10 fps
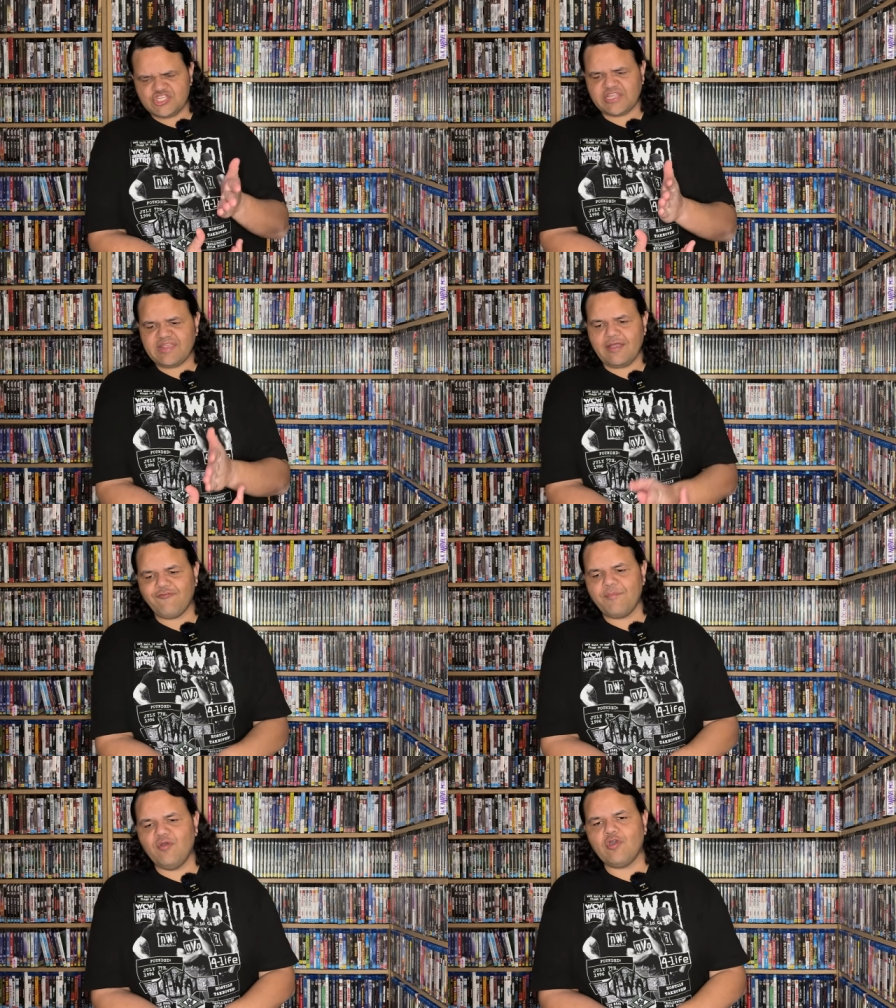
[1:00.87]
Checked it out
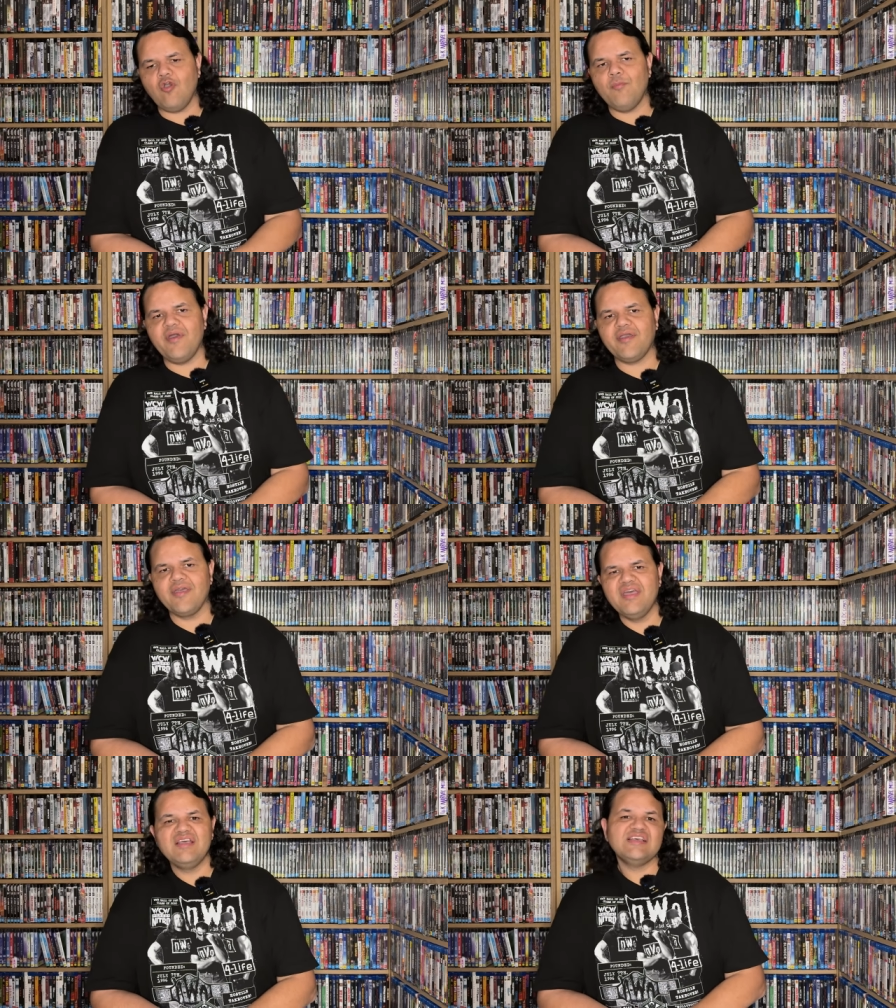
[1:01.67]
for Bill
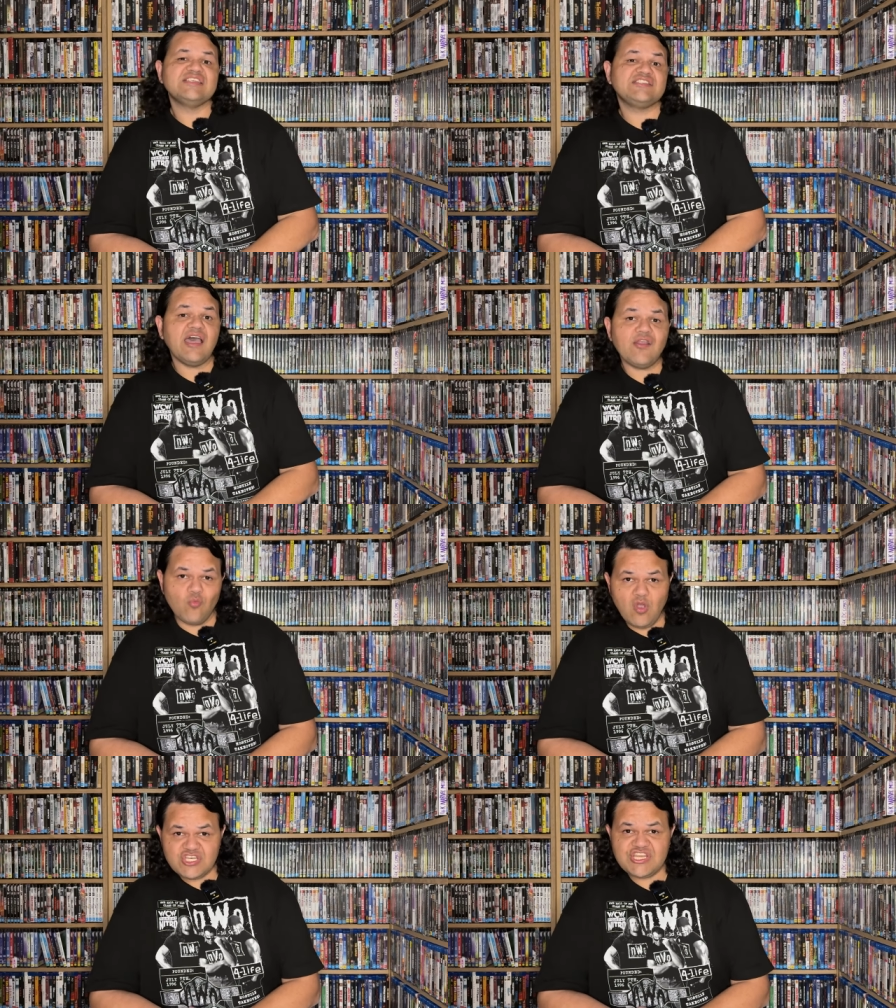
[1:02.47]
Goldberg. Started
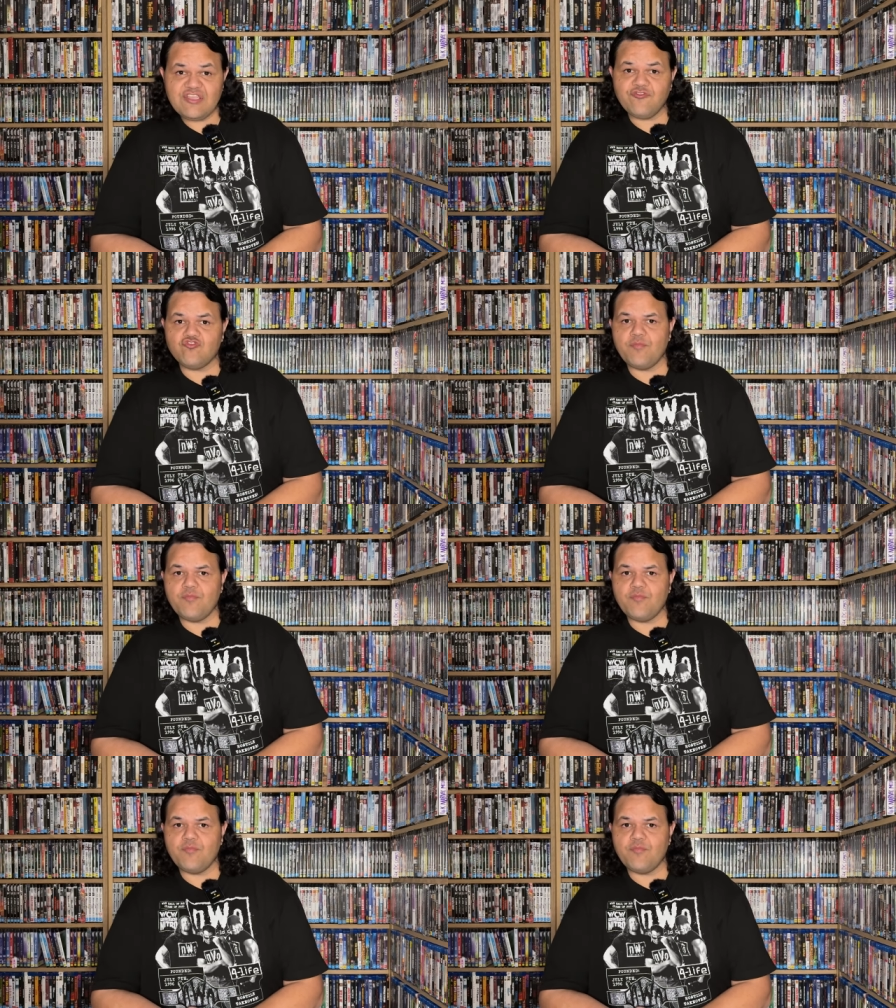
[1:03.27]
watching for